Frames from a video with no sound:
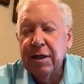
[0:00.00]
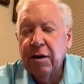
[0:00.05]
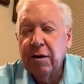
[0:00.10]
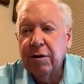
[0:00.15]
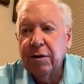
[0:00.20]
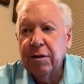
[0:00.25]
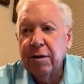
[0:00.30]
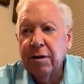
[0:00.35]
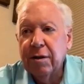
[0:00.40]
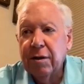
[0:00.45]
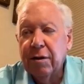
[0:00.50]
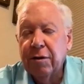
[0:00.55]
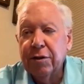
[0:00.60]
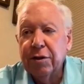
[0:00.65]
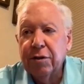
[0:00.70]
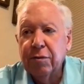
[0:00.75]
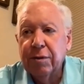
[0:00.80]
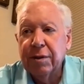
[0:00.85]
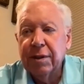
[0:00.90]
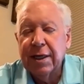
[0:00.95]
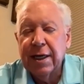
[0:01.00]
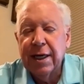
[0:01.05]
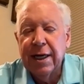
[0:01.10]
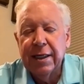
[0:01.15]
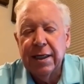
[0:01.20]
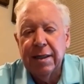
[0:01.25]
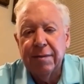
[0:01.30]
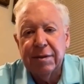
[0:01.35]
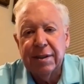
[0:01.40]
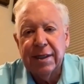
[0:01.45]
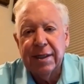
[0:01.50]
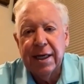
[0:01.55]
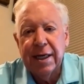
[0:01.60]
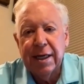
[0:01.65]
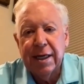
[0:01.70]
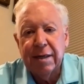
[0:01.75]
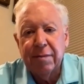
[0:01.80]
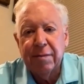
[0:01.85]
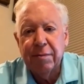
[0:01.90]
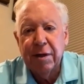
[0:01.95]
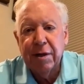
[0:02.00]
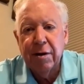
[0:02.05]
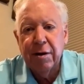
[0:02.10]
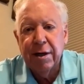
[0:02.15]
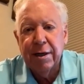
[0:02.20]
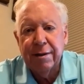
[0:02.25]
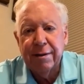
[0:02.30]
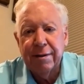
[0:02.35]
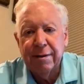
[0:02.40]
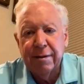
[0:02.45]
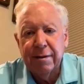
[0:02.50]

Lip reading: also with a guy named Tag Merritt